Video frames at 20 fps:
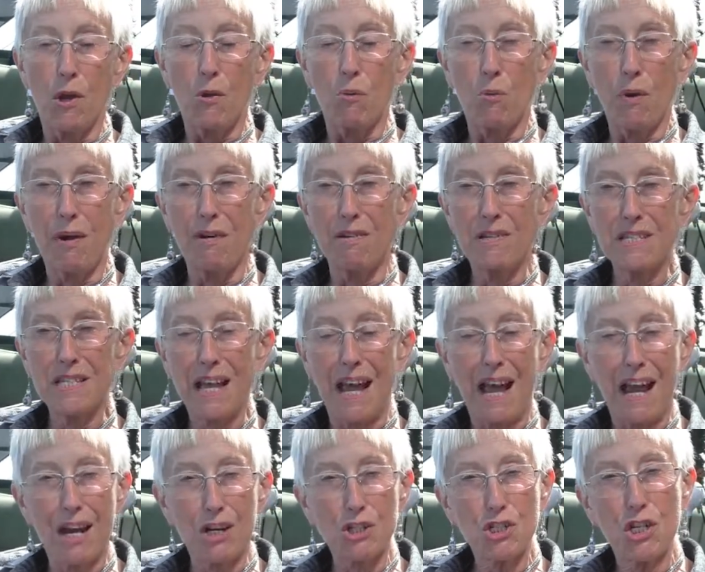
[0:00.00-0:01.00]
Whereas
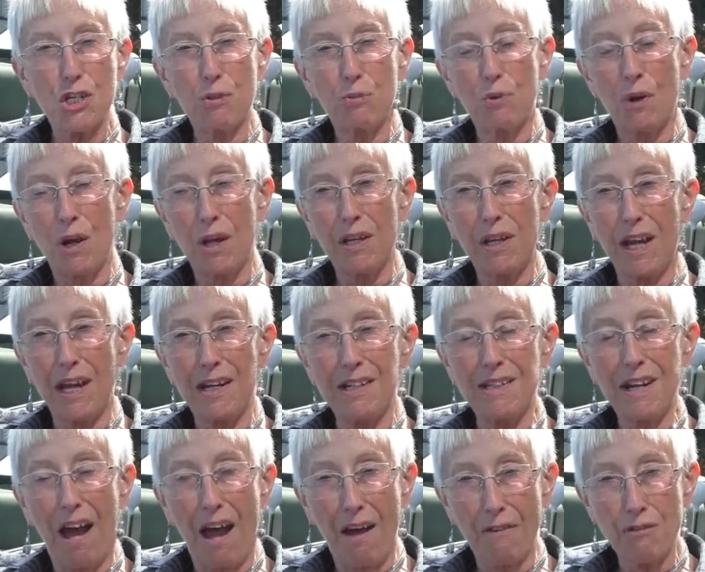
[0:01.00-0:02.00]
actually
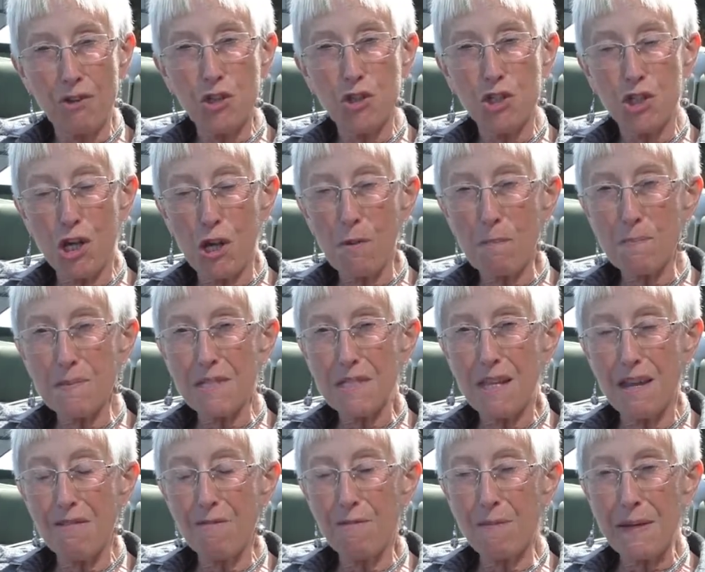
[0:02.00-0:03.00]
in other ships,
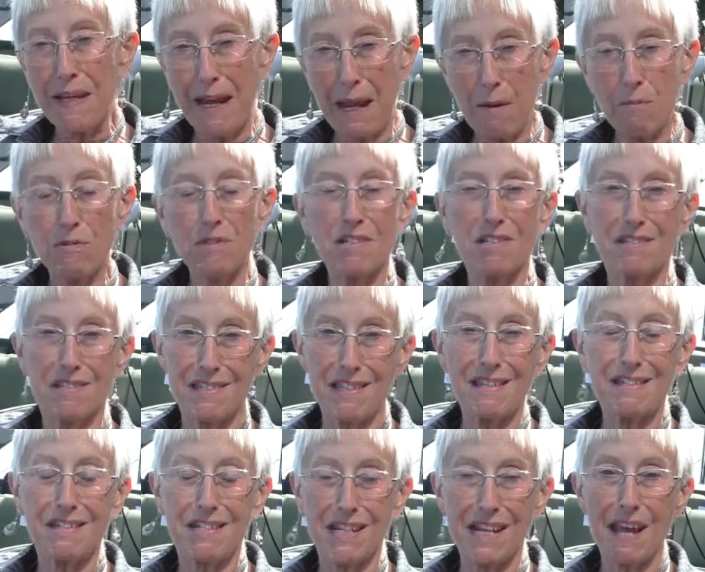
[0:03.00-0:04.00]
they've been able to
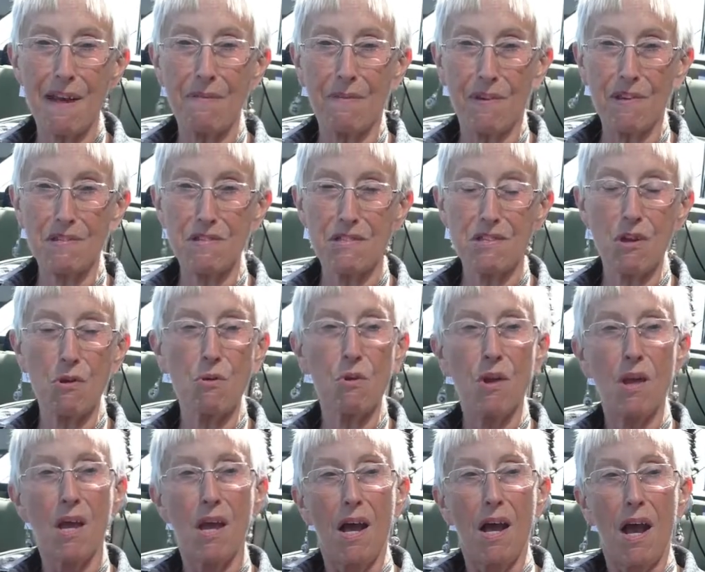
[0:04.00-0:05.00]
sit together. So
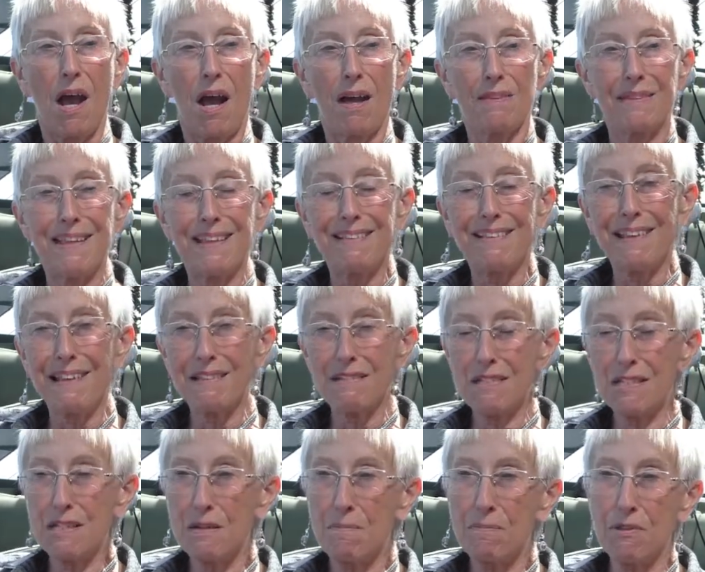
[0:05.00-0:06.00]
I think that's
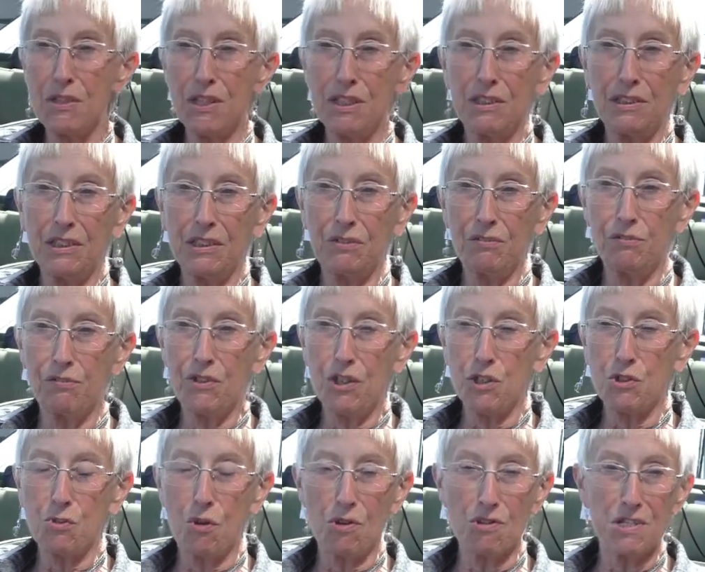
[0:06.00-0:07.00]
something that
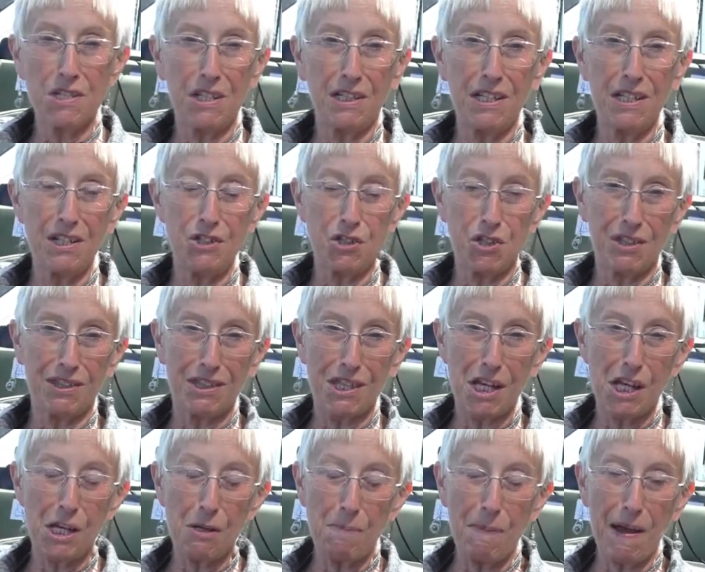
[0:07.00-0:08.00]
Virtuosa need to
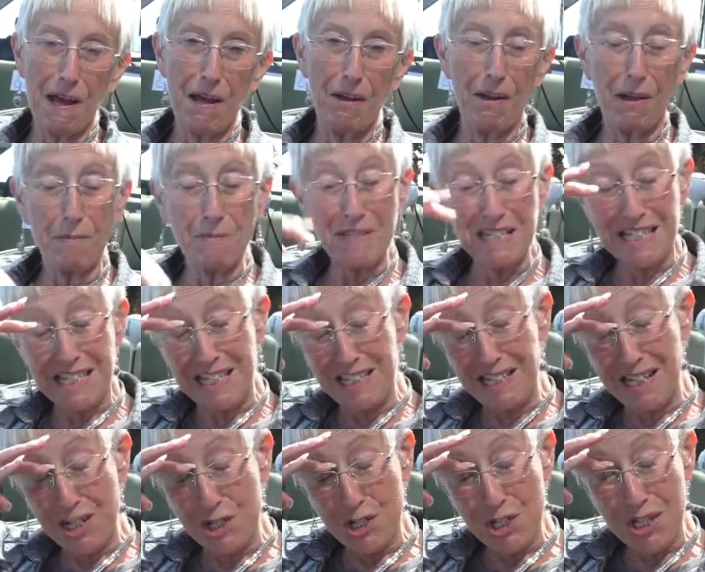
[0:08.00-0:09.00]
think about, MSC
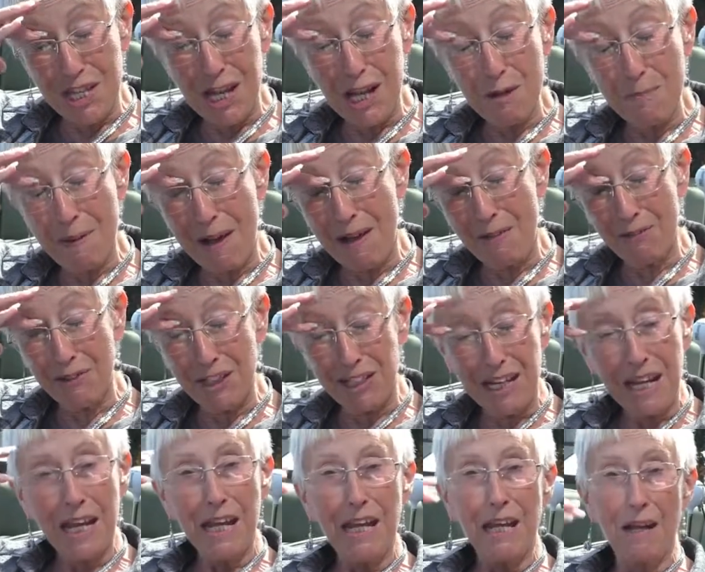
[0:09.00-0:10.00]
need to think about, that
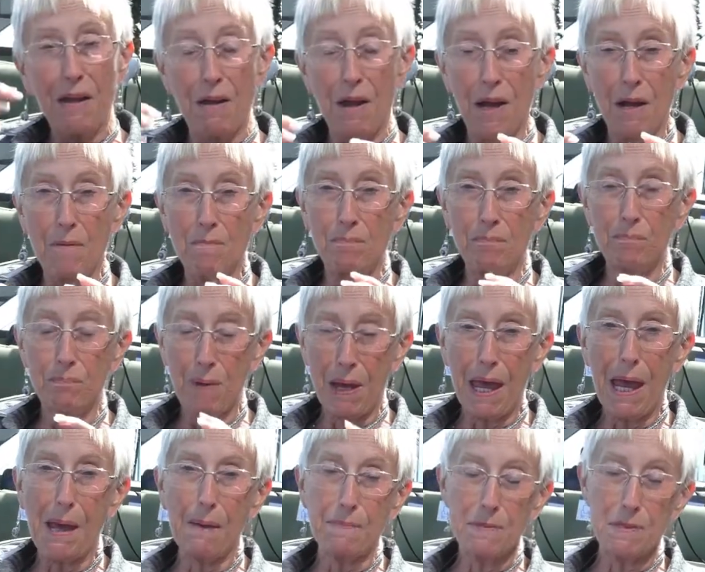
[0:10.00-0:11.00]

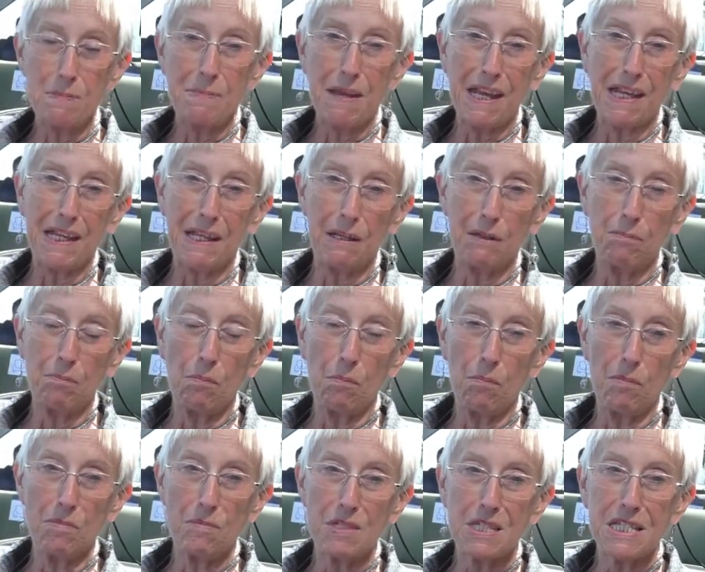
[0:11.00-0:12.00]
perhaps make it
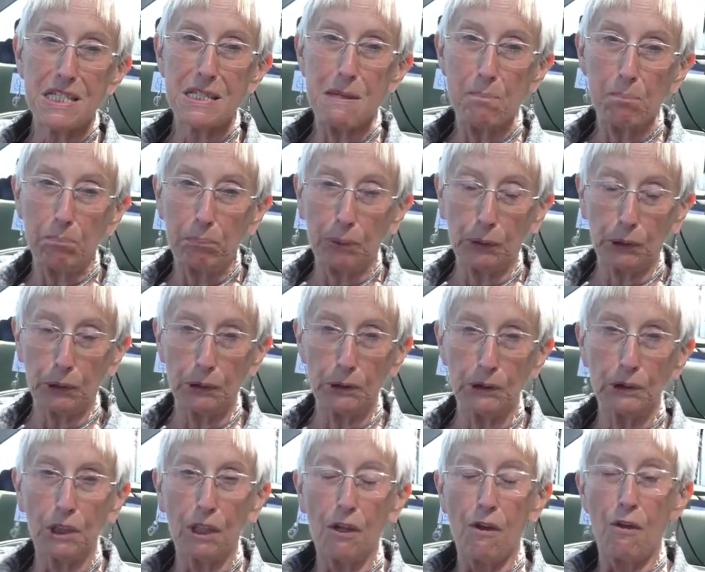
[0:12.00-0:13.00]
simple.